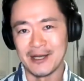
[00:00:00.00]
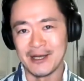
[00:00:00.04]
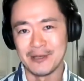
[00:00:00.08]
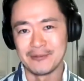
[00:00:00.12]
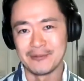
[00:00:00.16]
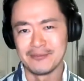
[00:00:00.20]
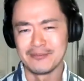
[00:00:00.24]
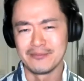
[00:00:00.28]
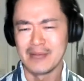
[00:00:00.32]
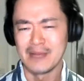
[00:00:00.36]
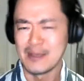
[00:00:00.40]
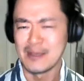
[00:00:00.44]

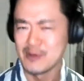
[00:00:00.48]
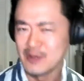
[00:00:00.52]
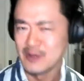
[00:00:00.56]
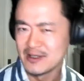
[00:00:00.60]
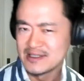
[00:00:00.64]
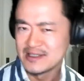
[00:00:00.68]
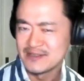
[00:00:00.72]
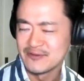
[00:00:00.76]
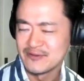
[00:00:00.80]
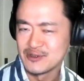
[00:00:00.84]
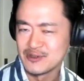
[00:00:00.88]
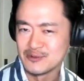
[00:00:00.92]
maybe
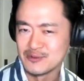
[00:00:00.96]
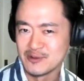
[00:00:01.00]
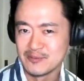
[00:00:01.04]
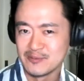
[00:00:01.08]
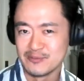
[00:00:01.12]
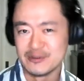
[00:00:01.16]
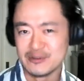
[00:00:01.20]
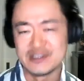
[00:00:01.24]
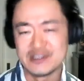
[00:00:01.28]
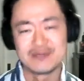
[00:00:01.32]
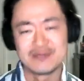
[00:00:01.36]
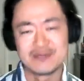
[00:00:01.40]
those of you in
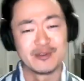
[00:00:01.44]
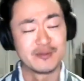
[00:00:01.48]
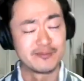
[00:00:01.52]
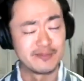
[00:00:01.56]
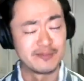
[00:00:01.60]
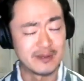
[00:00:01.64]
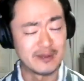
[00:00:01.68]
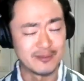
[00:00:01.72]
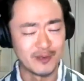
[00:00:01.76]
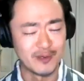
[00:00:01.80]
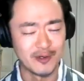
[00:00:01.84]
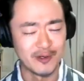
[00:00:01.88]
Brisbane, a
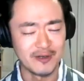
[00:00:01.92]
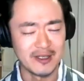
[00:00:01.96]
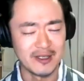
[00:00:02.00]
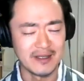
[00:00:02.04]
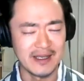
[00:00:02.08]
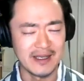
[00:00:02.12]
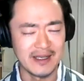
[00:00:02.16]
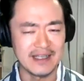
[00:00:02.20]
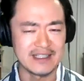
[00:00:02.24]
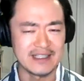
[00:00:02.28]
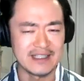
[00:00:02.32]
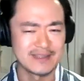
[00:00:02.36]
bit more
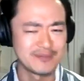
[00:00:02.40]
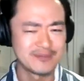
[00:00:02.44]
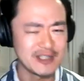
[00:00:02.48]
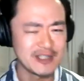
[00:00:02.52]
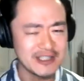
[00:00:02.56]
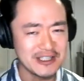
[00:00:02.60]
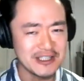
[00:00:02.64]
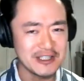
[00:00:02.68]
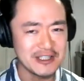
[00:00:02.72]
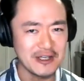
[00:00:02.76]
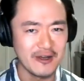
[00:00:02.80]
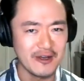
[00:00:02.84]
relaxed, but
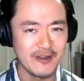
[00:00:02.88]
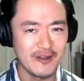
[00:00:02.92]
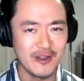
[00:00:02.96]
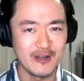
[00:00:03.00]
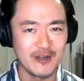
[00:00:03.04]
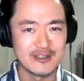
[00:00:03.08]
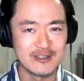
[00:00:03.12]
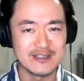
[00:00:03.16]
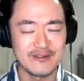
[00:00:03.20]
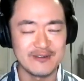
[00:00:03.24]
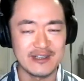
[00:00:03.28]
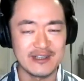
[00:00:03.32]

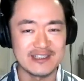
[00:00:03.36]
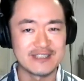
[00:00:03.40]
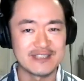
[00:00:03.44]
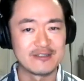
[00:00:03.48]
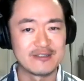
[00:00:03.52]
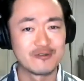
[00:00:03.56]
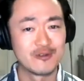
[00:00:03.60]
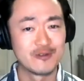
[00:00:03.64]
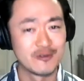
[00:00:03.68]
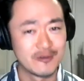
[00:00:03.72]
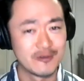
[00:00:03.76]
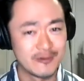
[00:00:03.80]
those of us
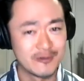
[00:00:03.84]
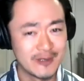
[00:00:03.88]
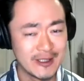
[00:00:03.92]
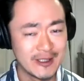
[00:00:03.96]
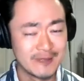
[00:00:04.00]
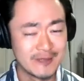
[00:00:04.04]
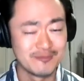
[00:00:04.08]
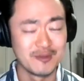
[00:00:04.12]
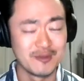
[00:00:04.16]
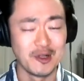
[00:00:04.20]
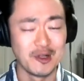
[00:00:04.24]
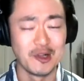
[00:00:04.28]
who are
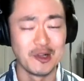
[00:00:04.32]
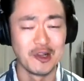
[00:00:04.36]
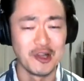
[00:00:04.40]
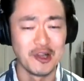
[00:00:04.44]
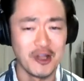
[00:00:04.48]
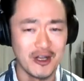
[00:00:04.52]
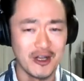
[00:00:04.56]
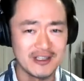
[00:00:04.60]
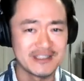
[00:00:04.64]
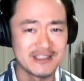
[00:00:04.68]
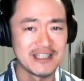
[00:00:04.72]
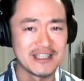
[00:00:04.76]
in
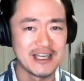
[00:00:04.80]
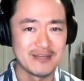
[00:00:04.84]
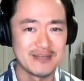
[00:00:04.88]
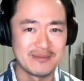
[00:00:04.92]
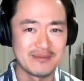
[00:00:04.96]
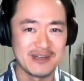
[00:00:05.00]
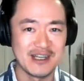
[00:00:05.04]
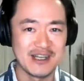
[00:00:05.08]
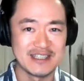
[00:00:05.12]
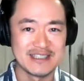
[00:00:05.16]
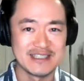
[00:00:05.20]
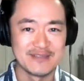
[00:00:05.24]
lockdown
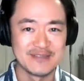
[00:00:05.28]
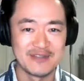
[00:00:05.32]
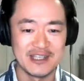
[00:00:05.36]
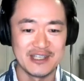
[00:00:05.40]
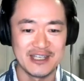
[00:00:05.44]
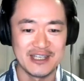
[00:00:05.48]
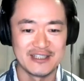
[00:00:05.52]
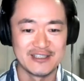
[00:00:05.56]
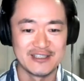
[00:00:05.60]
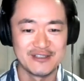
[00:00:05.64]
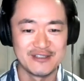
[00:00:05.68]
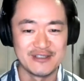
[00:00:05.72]
parts of the
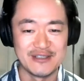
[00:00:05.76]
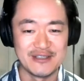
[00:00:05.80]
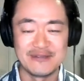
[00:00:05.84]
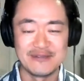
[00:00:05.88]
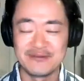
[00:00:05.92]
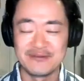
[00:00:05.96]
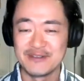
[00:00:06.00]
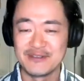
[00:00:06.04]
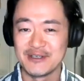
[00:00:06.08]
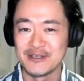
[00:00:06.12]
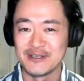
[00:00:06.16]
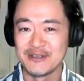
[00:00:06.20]
country
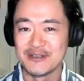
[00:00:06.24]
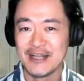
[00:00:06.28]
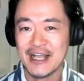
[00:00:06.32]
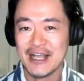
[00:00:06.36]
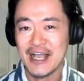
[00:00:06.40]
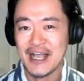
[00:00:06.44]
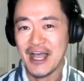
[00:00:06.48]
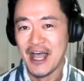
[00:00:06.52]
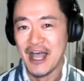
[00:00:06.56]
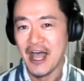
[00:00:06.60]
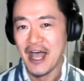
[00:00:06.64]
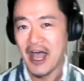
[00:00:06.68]
feel
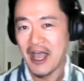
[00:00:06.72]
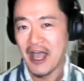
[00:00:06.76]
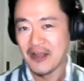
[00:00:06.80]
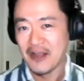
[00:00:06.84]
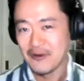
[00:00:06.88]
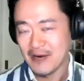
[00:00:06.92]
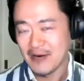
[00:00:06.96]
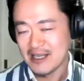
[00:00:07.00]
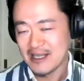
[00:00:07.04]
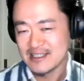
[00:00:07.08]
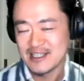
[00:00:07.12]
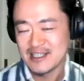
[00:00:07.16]
a
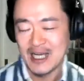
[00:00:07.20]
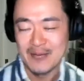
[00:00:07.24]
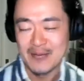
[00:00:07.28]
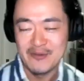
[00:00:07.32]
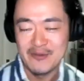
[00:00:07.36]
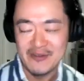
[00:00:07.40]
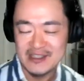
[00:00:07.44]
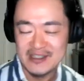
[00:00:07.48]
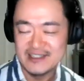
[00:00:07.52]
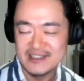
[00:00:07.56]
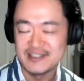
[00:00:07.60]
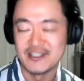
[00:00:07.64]
great time of
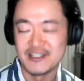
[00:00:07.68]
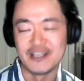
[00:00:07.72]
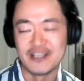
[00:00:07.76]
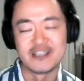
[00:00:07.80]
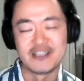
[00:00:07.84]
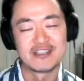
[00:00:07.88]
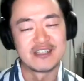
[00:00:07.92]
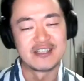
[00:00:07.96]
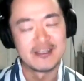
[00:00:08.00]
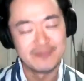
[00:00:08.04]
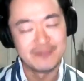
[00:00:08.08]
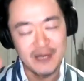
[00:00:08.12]

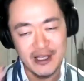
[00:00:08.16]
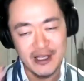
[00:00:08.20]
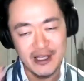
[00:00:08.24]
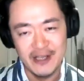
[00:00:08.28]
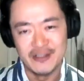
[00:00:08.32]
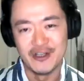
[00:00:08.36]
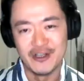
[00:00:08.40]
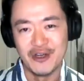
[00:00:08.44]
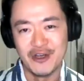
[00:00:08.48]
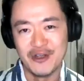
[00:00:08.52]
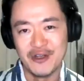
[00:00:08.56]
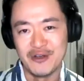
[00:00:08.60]
uncertainty, but I
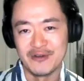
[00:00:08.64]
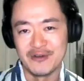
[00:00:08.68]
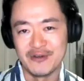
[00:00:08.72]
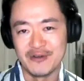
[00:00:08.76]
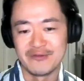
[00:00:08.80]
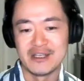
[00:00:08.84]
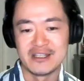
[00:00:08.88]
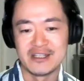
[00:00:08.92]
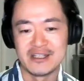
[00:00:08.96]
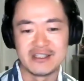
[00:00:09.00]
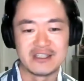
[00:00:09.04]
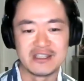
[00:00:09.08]
know you're
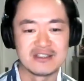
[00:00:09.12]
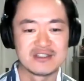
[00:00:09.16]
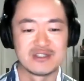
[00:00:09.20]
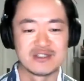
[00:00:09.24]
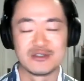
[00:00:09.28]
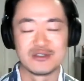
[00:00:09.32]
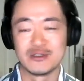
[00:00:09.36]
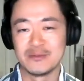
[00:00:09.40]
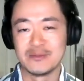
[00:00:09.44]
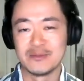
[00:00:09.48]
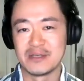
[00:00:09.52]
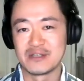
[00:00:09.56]
feeling it
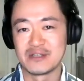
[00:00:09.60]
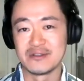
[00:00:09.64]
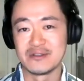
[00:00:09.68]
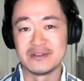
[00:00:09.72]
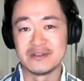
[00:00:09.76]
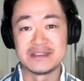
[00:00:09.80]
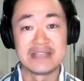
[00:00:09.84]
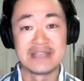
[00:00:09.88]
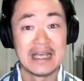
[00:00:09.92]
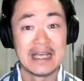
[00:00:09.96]
too, because